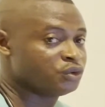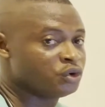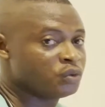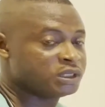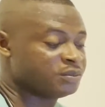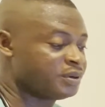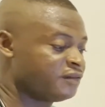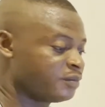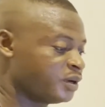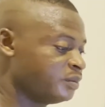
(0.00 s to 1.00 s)
you know what the
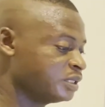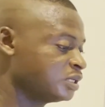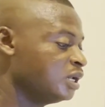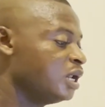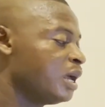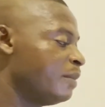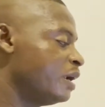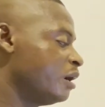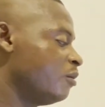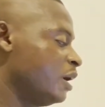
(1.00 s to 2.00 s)
pelvic brim is. But
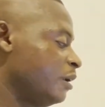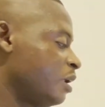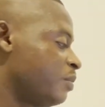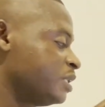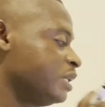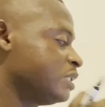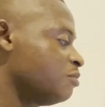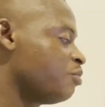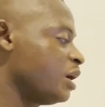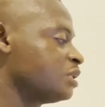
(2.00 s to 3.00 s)
then when the
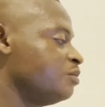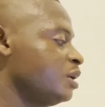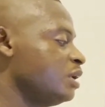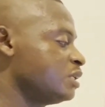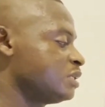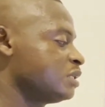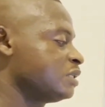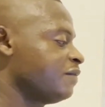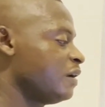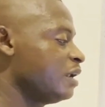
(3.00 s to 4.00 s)
presenting part, being it
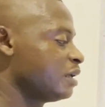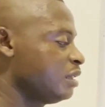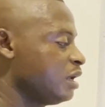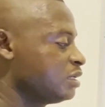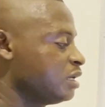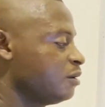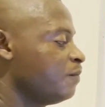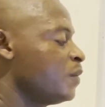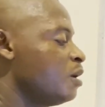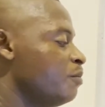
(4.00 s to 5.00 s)
cephalic, that is the
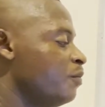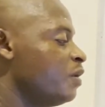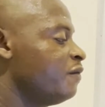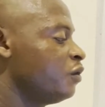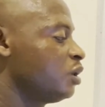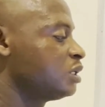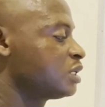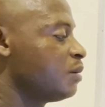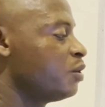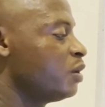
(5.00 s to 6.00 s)
fetus is
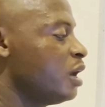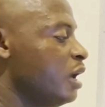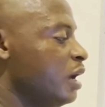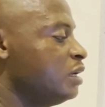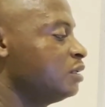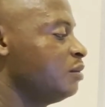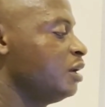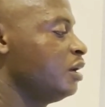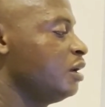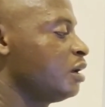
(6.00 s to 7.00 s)
coming with a head,
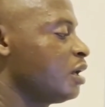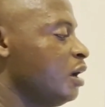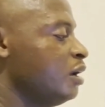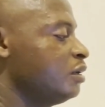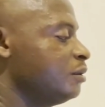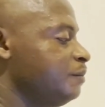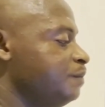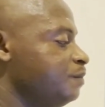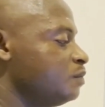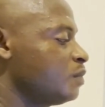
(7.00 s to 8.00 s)
big head,
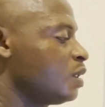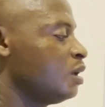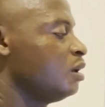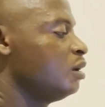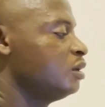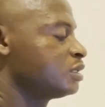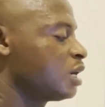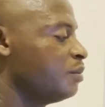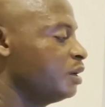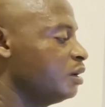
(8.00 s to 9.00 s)
is
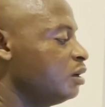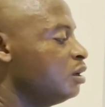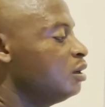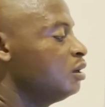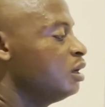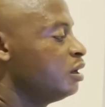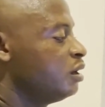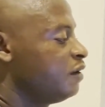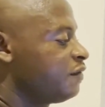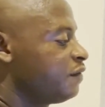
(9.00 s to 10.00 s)
coming. Then
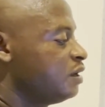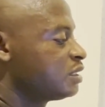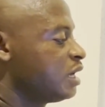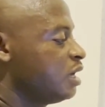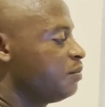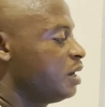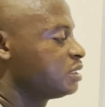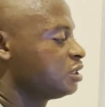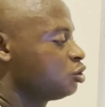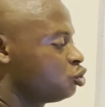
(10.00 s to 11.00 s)
if this head
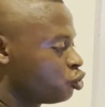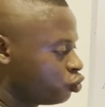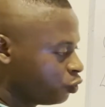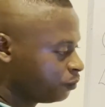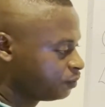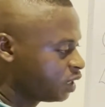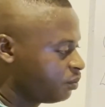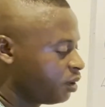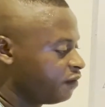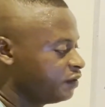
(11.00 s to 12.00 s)
passes through the
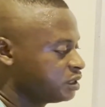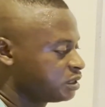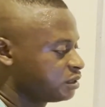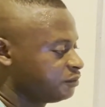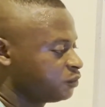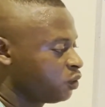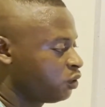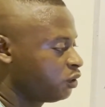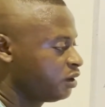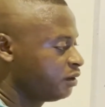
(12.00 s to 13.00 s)
pelvis,
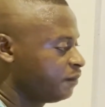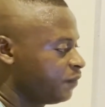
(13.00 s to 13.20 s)
or the